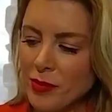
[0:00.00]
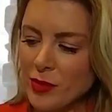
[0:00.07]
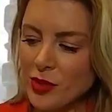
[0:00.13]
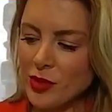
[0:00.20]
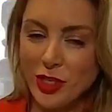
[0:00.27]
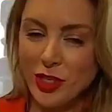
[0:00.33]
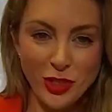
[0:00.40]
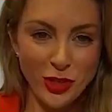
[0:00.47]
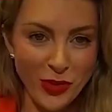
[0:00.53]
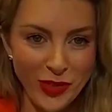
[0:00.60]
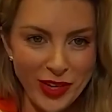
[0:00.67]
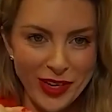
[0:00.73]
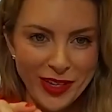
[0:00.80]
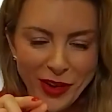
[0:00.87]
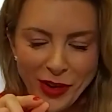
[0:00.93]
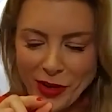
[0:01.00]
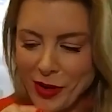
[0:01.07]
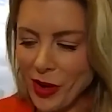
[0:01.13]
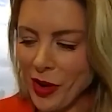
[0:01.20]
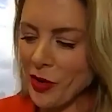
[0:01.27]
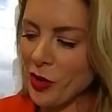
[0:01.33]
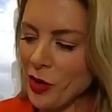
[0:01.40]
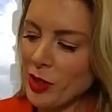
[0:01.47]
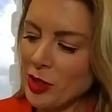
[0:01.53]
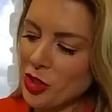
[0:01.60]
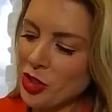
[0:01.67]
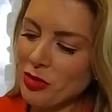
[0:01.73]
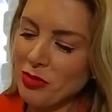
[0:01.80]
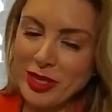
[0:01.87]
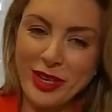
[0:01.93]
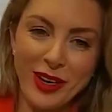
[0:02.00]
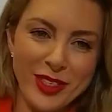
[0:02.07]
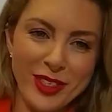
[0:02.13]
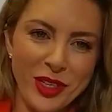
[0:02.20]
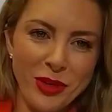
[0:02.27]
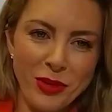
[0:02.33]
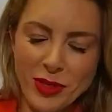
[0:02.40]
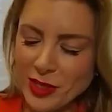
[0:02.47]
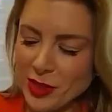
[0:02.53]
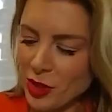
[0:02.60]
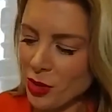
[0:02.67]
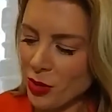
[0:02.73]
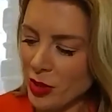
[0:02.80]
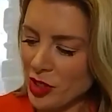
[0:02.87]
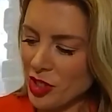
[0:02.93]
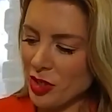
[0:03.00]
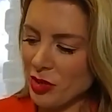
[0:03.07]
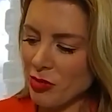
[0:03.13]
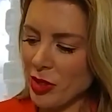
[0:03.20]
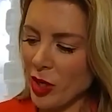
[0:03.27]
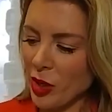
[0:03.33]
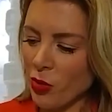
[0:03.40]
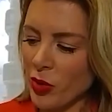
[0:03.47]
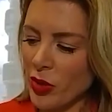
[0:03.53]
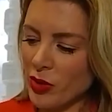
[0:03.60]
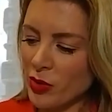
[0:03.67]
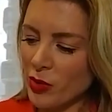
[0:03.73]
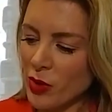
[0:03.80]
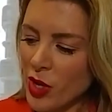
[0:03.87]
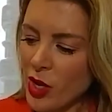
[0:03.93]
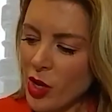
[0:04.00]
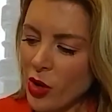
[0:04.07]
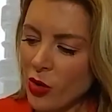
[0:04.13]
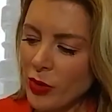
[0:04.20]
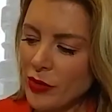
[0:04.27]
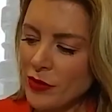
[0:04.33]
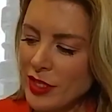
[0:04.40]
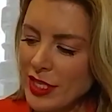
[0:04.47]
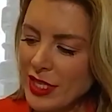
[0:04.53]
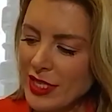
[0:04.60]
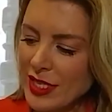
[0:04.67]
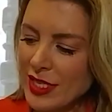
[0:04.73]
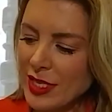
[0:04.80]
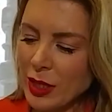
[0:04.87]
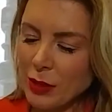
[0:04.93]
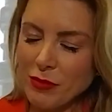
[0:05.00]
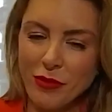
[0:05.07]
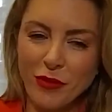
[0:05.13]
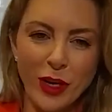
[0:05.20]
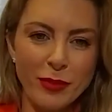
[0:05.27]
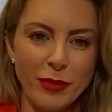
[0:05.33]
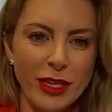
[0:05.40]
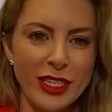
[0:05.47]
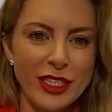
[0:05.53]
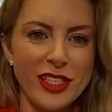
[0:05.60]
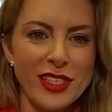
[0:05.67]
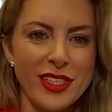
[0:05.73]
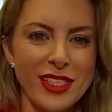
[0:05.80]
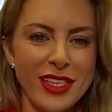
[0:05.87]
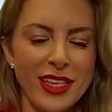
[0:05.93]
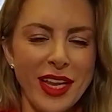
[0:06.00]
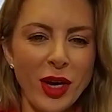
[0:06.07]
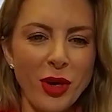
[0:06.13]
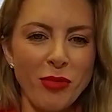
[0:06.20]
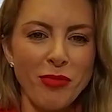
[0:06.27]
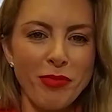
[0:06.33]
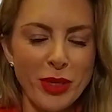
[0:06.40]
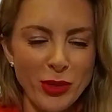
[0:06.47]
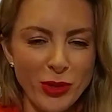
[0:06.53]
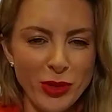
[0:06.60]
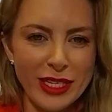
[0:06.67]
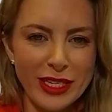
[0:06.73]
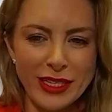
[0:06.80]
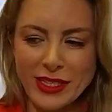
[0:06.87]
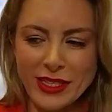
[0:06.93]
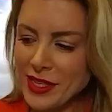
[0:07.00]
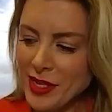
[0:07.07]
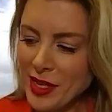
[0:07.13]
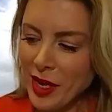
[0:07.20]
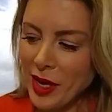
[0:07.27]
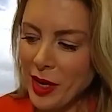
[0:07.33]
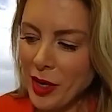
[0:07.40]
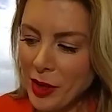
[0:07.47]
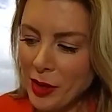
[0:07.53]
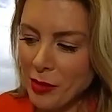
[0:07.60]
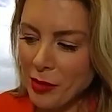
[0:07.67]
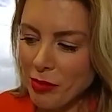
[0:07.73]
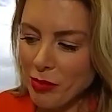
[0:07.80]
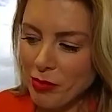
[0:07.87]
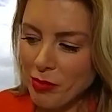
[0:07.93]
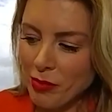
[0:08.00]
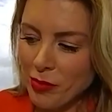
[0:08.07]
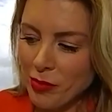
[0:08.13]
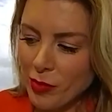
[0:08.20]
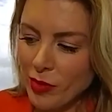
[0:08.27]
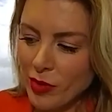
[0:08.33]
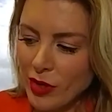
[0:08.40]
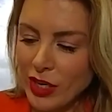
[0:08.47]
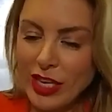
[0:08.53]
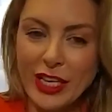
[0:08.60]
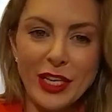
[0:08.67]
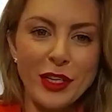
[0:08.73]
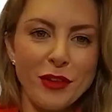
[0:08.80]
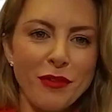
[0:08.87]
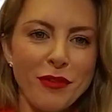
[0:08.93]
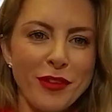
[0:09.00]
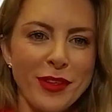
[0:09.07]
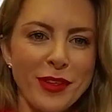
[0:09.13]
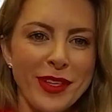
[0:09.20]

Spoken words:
Just on that, I know I shouldn't be asking you another question, but I will. We've seen some fund managers in our building leave